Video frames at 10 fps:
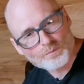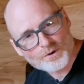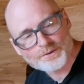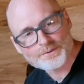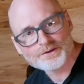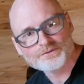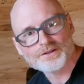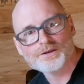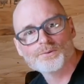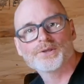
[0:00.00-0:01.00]
And one of the things
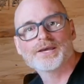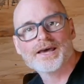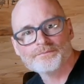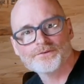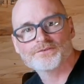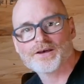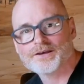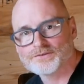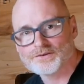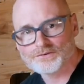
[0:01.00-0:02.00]
that he really
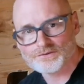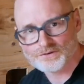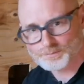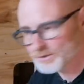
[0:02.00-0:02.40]
emphasizes is